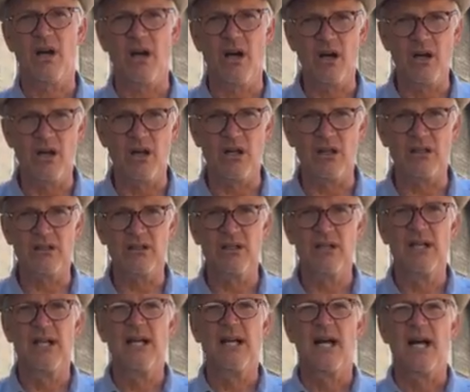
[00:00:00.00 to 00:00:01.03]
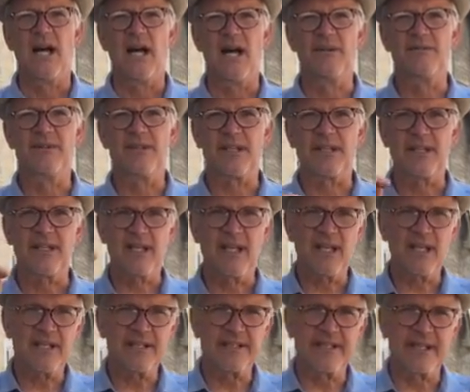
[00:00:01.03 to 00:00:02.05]
all of the
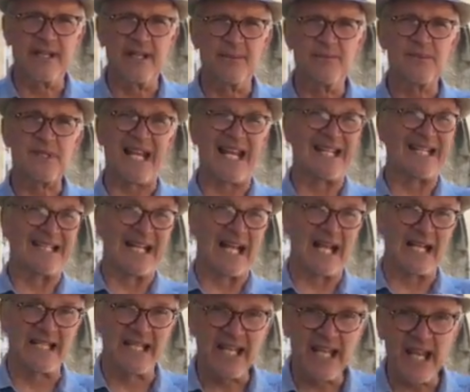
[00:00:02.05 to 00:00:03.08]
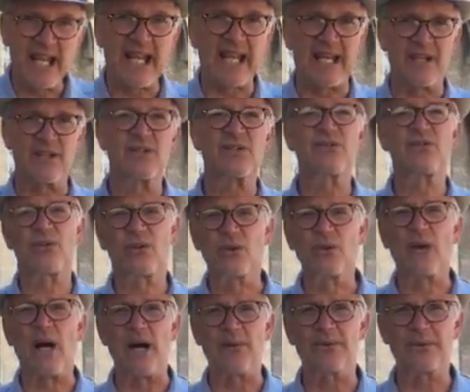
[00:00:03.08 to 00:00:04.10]
kingdoms and the kings
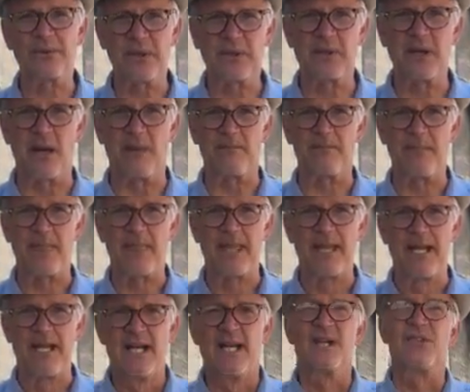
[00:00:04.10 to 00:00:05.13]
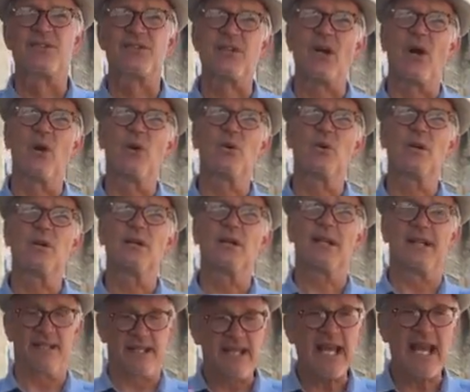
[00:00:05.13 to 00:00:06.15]
throughout Europe. So
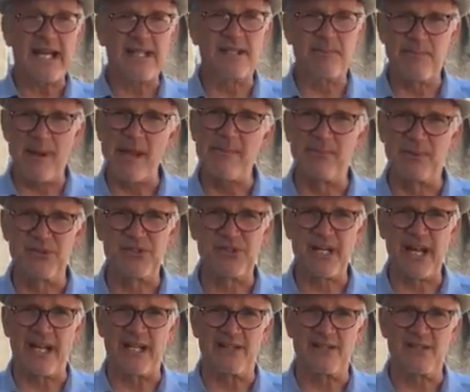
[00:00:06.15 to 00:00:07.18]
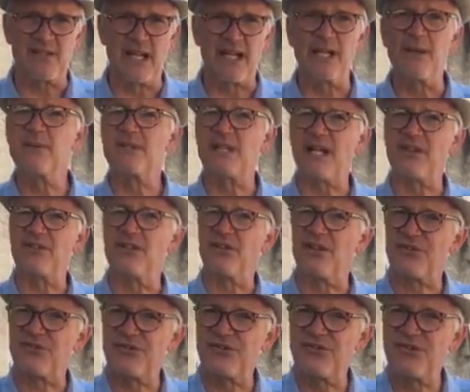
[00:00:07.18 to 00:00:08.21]
he had the papal states, and he was actually
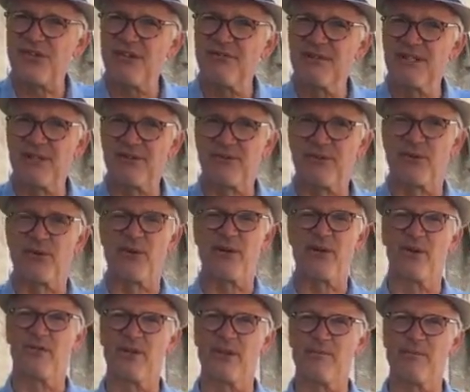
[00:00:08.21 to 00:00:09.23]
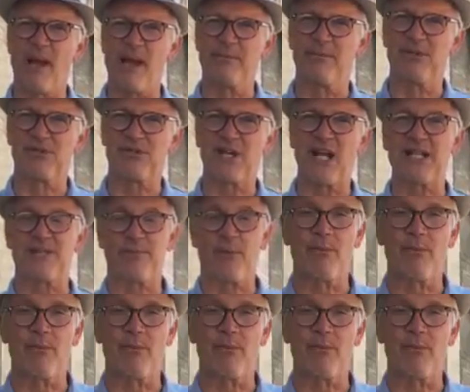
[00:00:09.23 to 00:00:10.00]
the civil authority over the papal states.